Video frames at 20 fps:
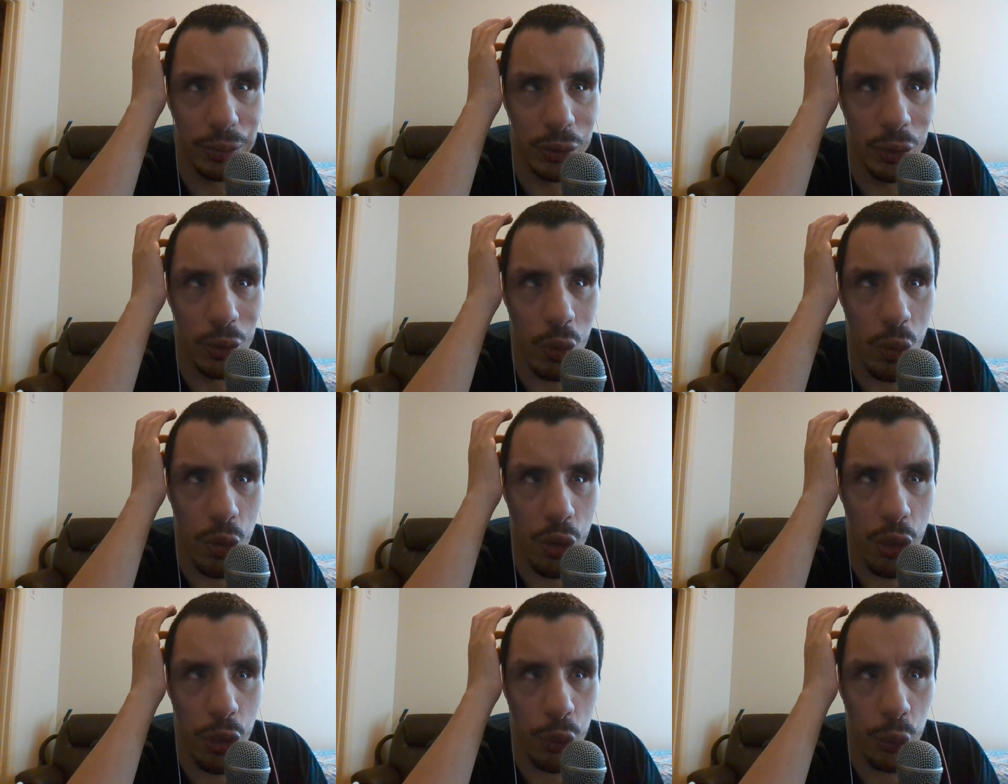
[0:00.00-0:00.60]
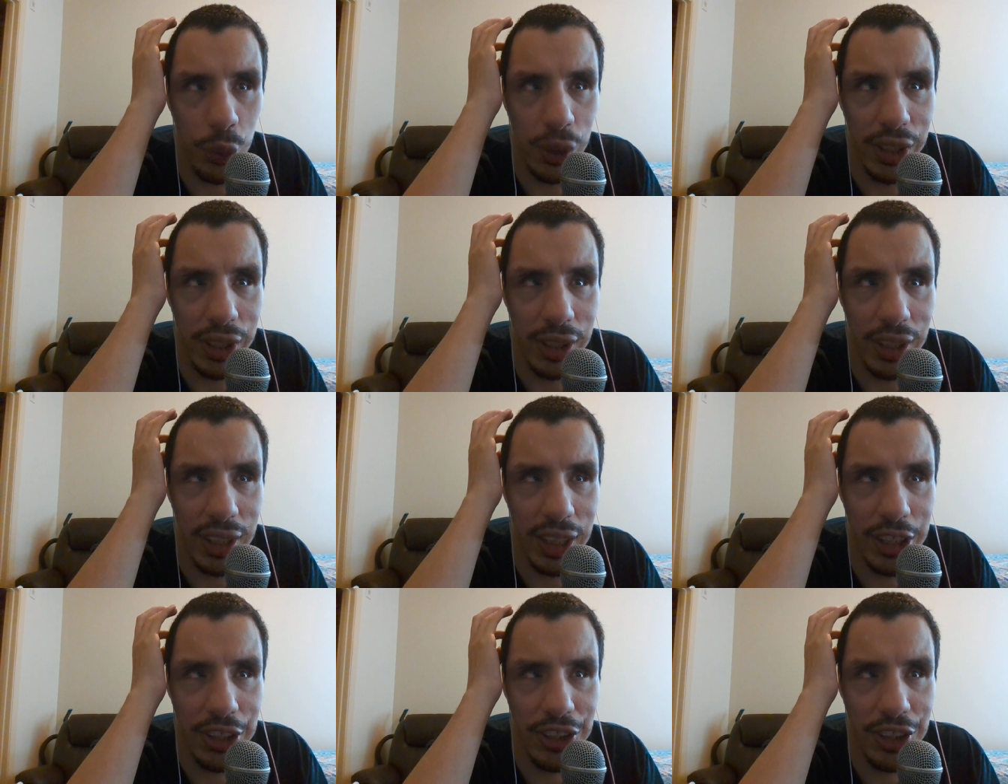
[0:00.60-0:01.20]
or
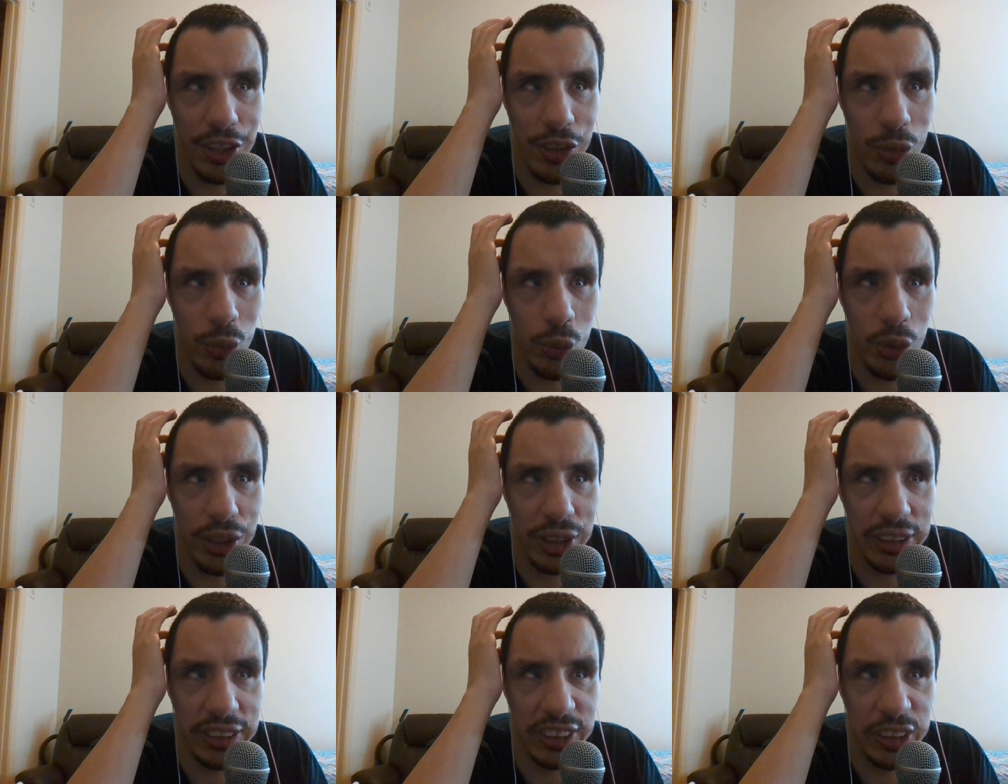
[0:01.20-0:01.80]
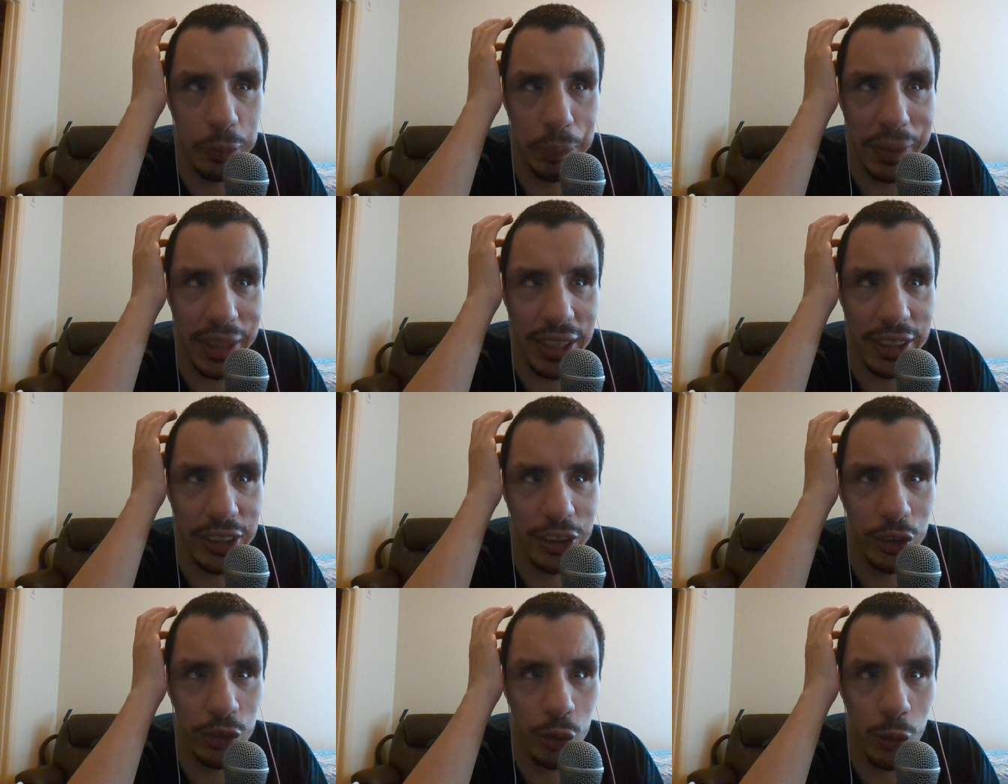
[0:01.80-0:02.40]
3, I did one in
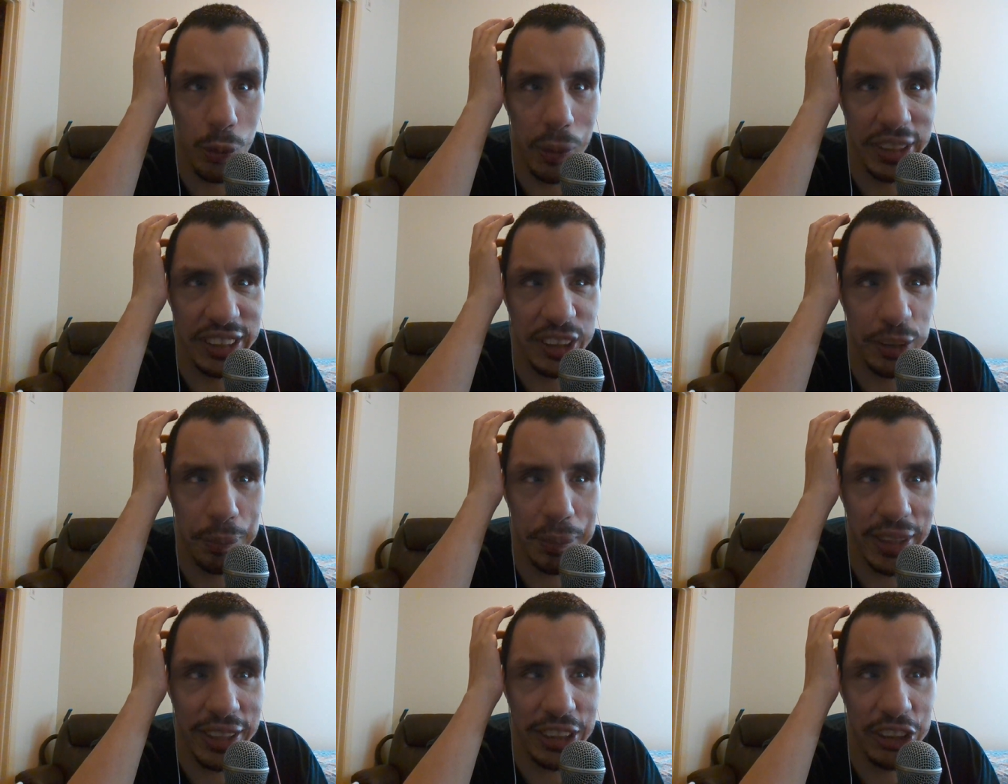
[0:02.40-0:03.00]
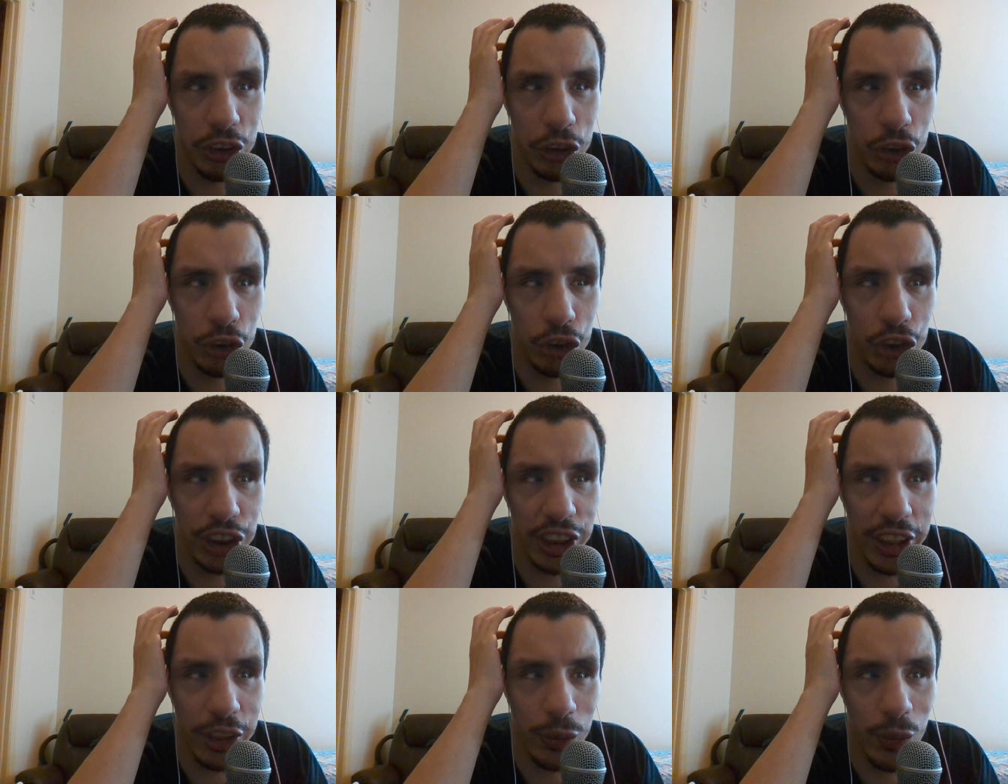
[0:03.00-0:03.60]
Spanish for my Spanish
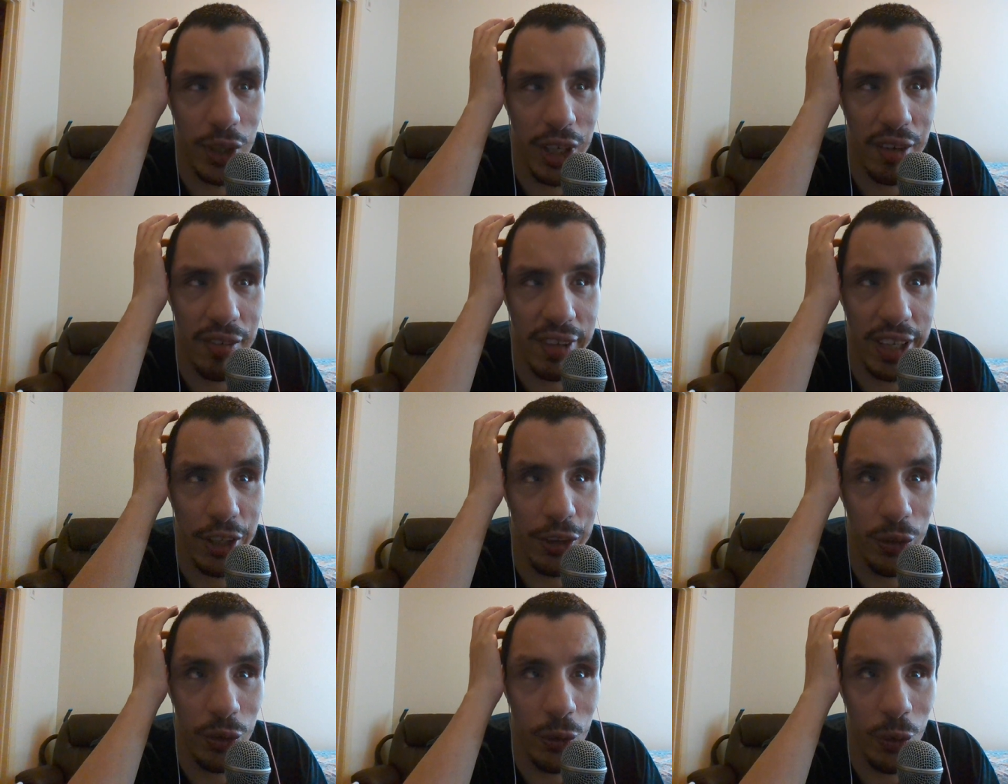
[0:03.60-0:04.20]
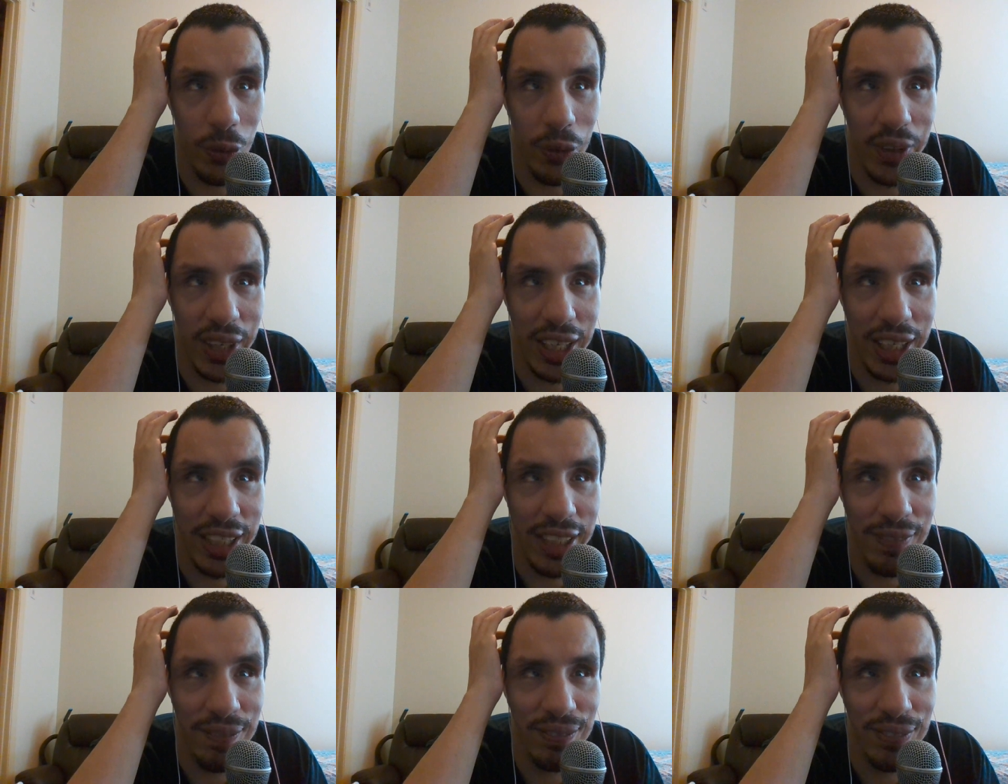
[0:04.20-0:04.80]
channel, Hablando con
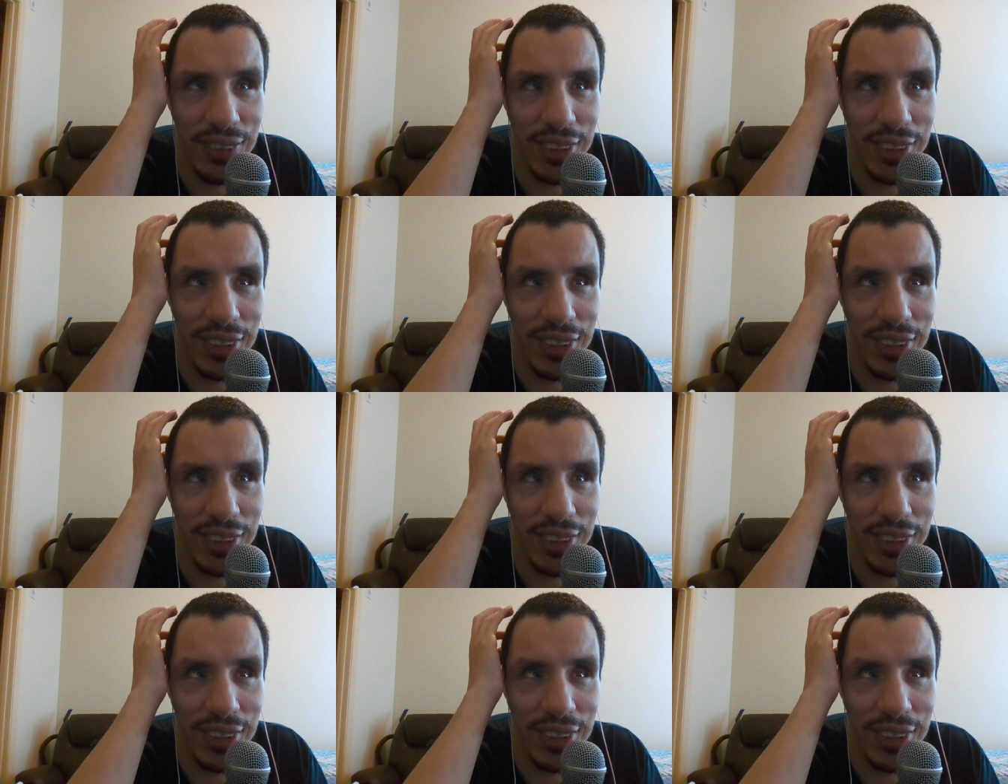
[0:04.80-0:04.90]
Dani,